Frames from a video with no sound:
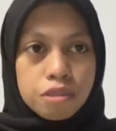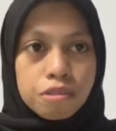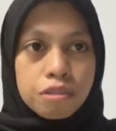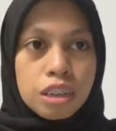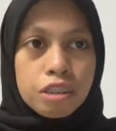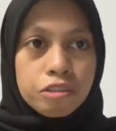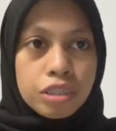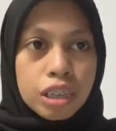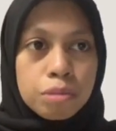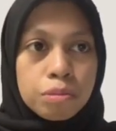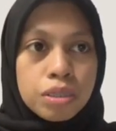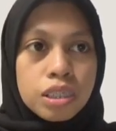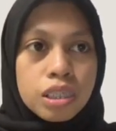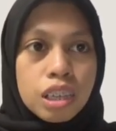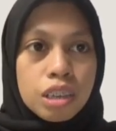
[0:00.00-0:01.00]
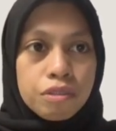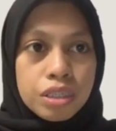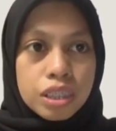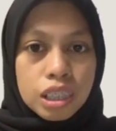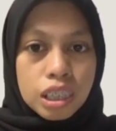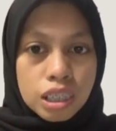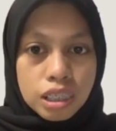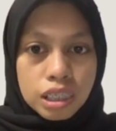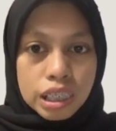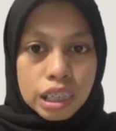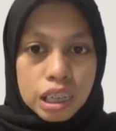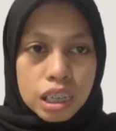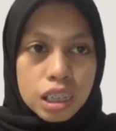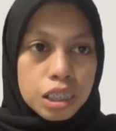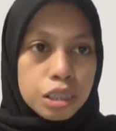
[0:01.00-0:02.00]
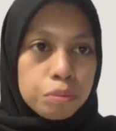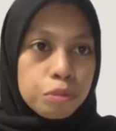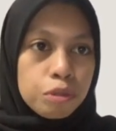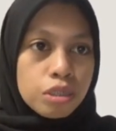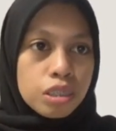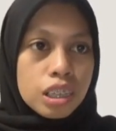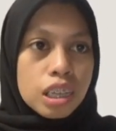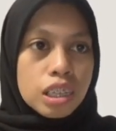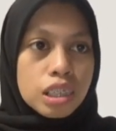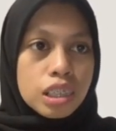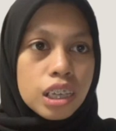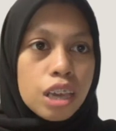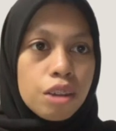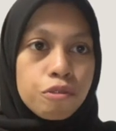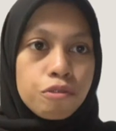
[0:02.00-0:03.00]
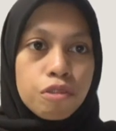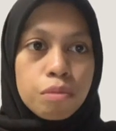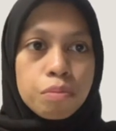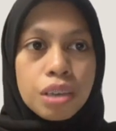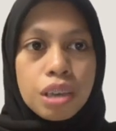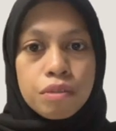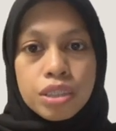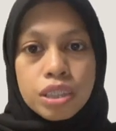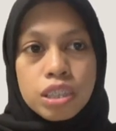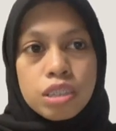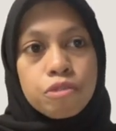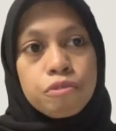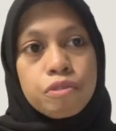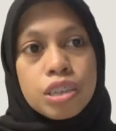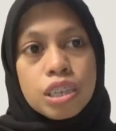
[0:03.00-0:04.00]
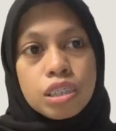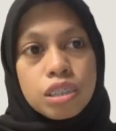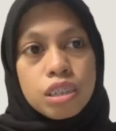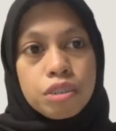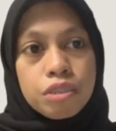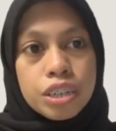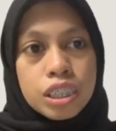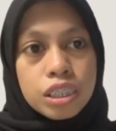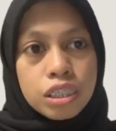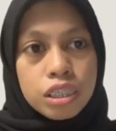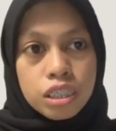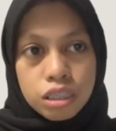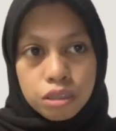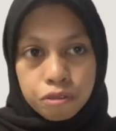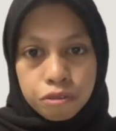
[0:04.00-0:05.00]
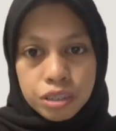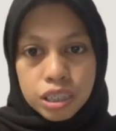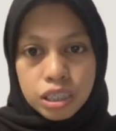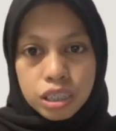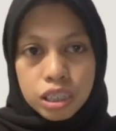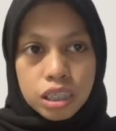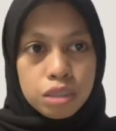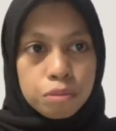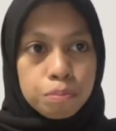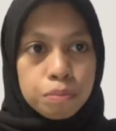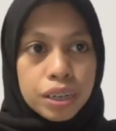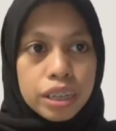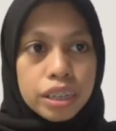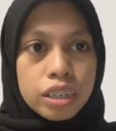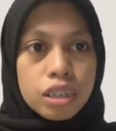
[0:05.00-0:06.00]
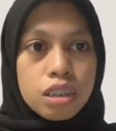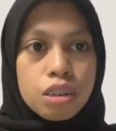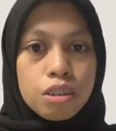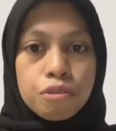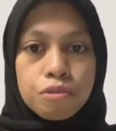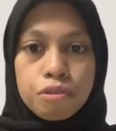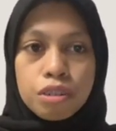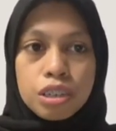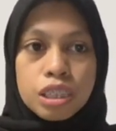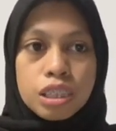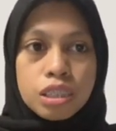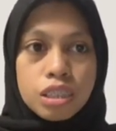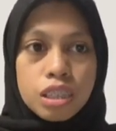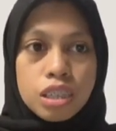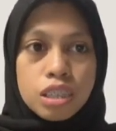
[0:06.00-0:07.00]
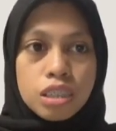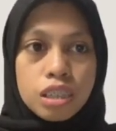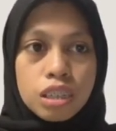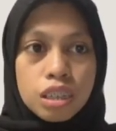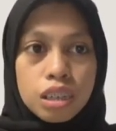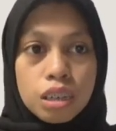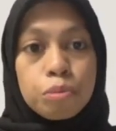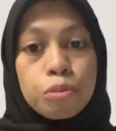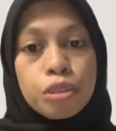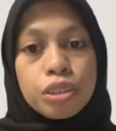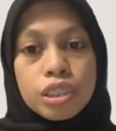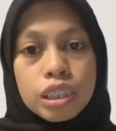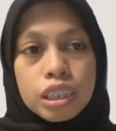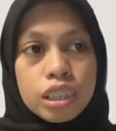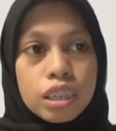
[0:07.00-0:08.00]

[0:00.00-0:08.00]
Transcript: 5. Captured cavities. The process can form cavities with re-entrance surface in the part, for instance, a bottle.